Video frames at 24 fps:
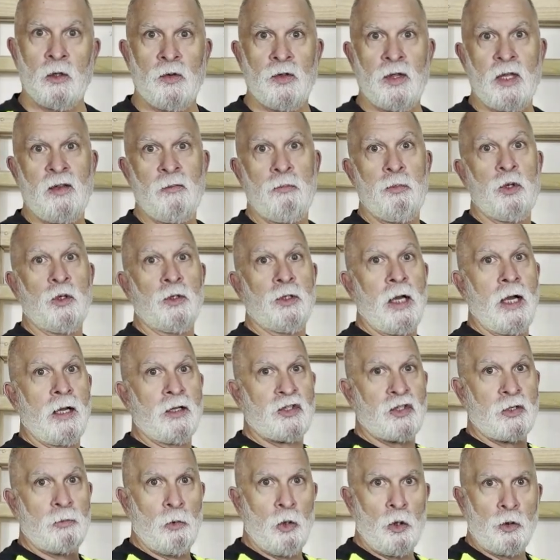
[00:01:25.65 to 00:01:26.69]
or they pulled
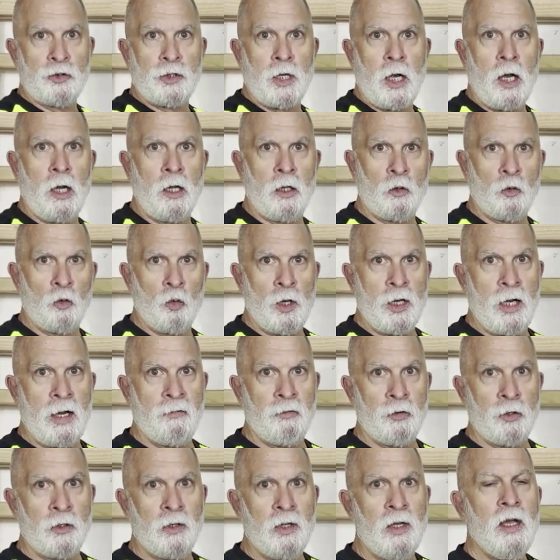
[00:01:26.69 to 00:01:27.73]
out some old tile or
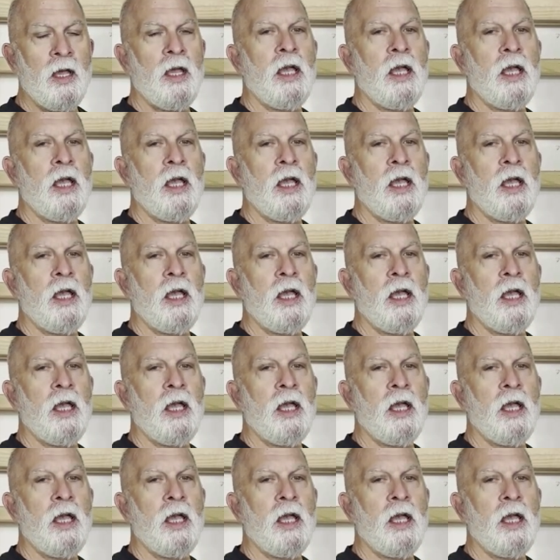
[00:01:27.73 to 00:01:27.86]
whatever,